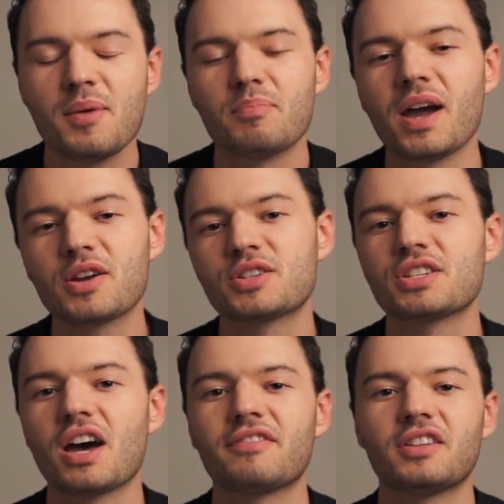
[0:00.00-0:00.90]

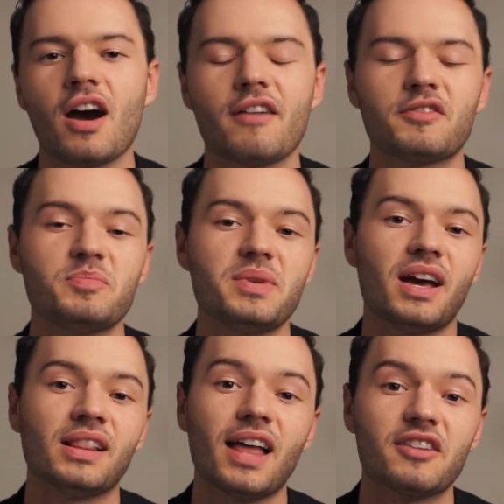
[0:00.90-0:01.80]
Microsoft offered me
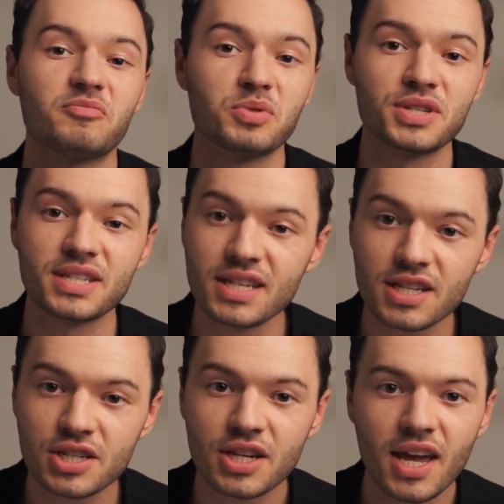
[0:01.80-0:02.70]
a lot of
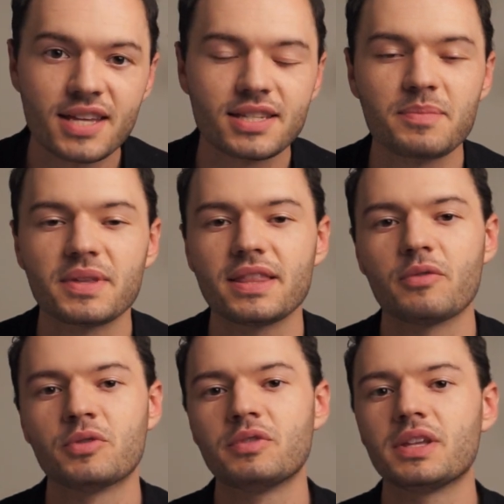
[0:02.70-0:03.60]
prestige, something that
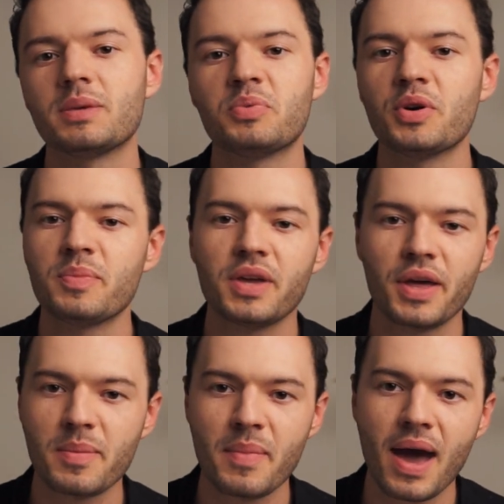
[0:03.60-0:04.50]
would really put me on
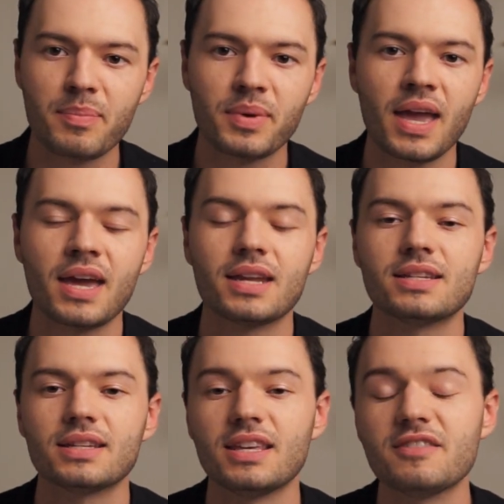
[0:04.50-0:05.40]
the map
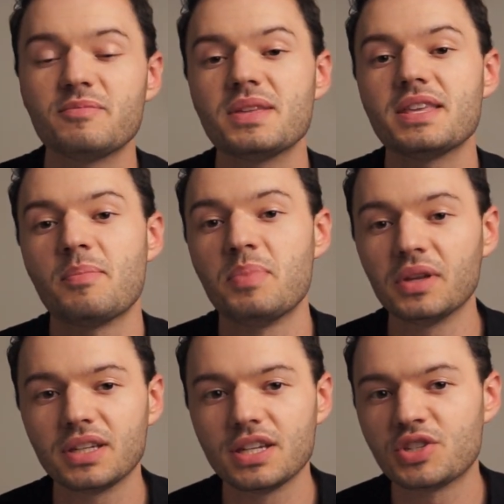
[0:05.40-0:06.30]
and give me the
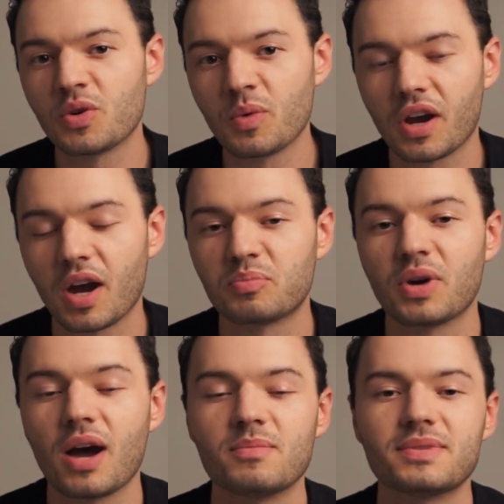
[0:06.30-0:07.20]
ability to work on
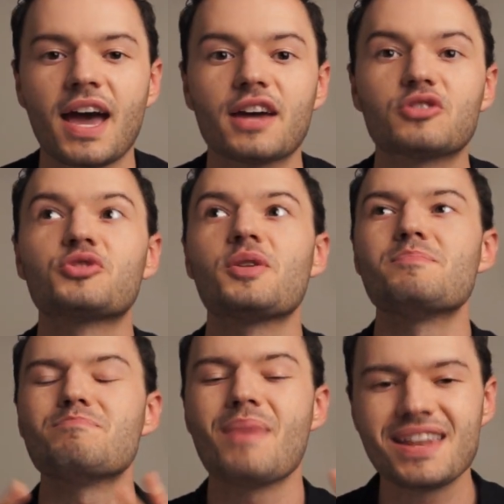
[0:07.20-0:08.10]
problems at
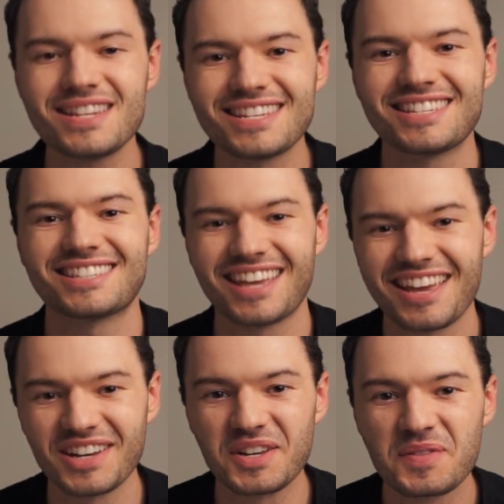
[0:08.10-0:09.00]
tremendous
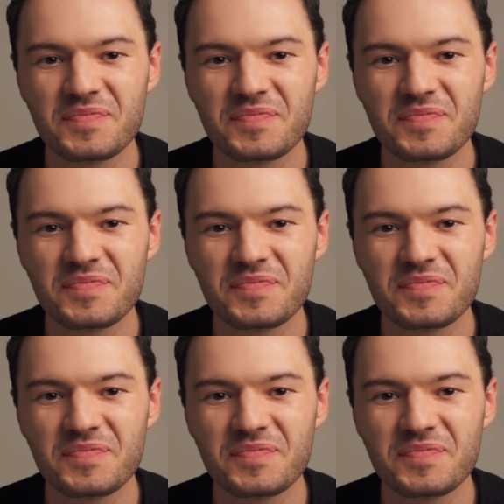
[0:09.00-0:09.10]
scale.